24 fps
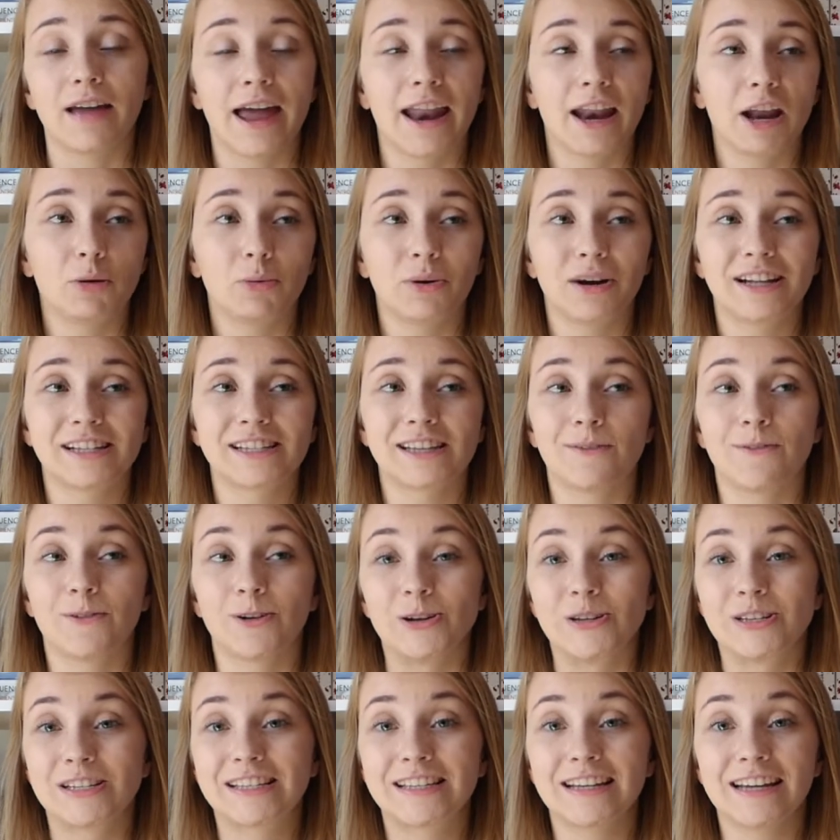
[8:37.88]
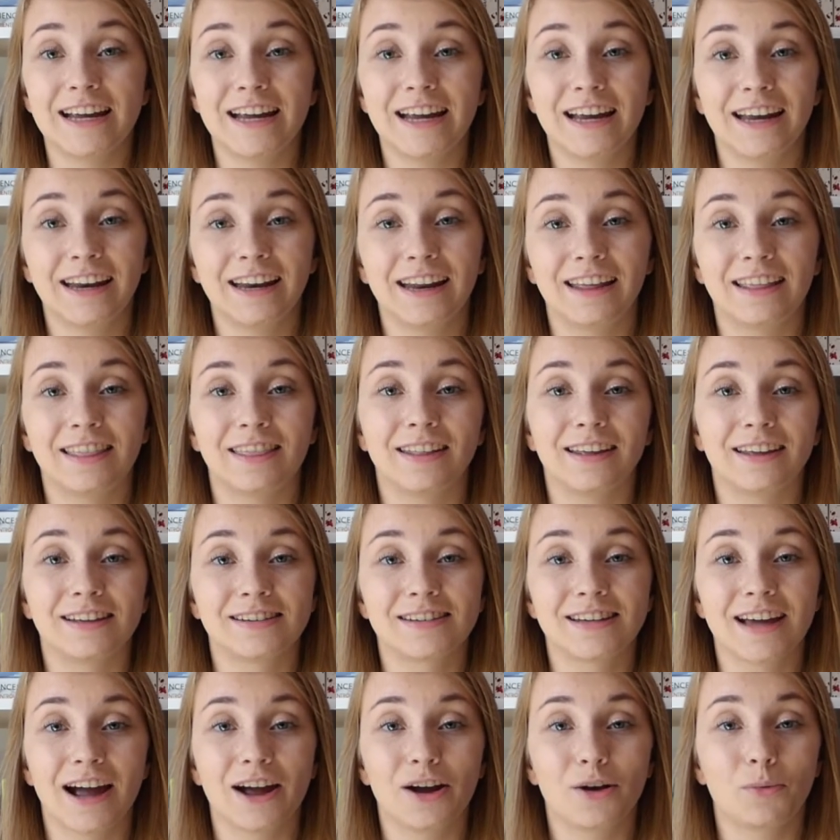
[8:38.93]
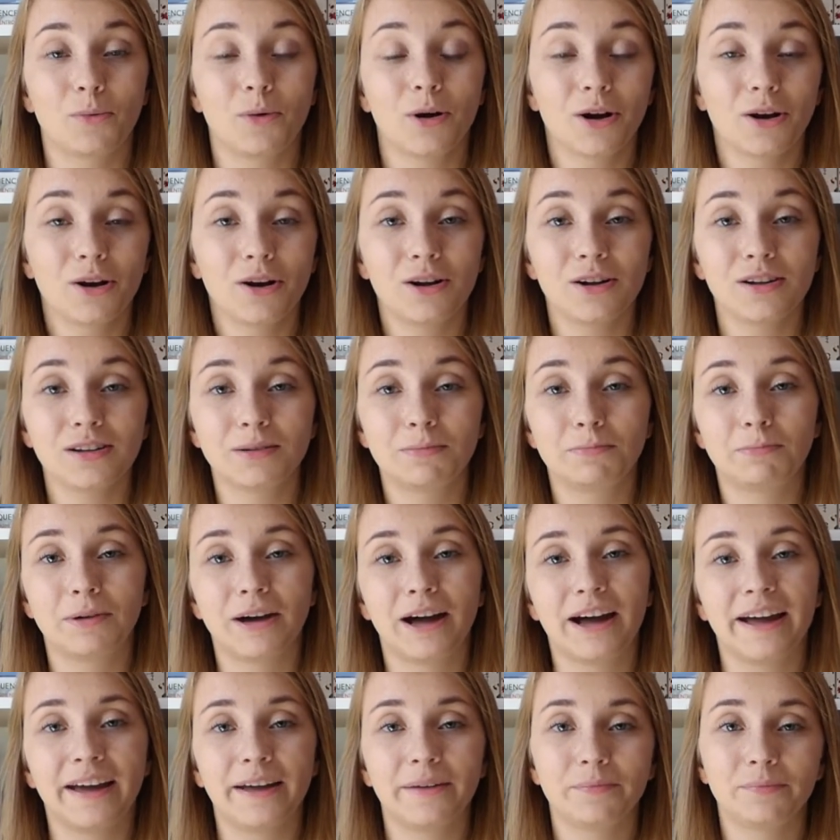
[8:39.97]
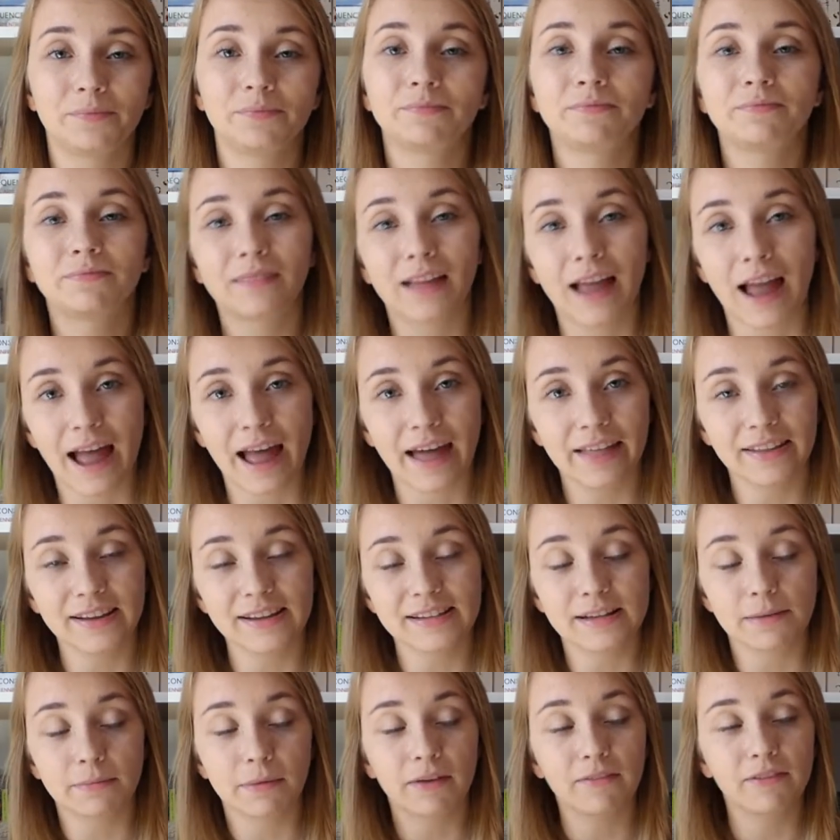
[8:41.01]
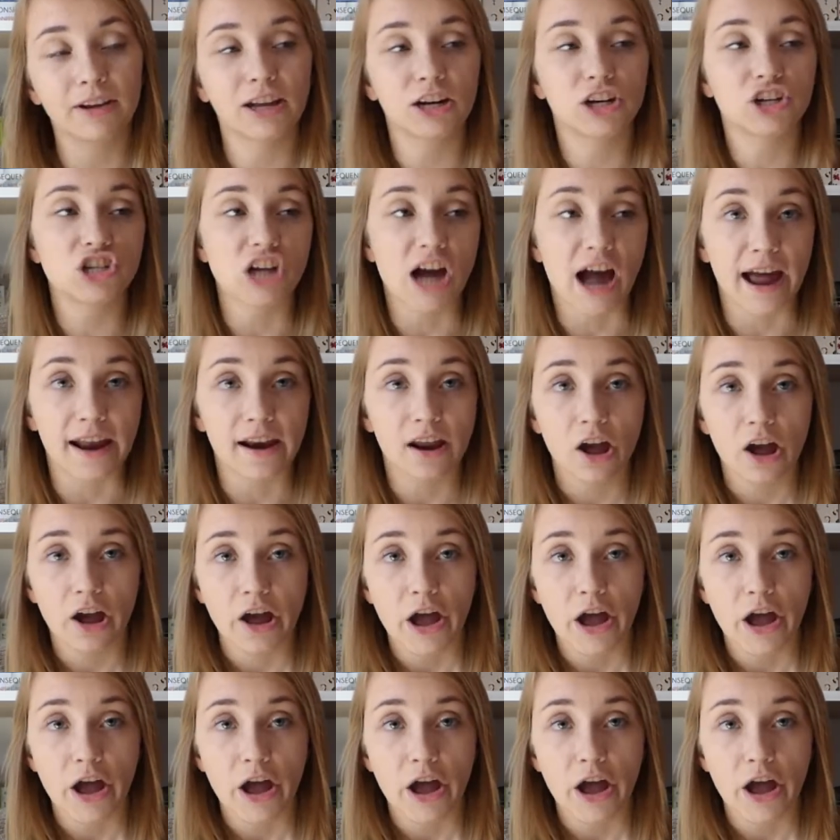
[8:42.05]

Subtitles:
anyone has ever seen in the entire world, but at least I'm giving it a shot.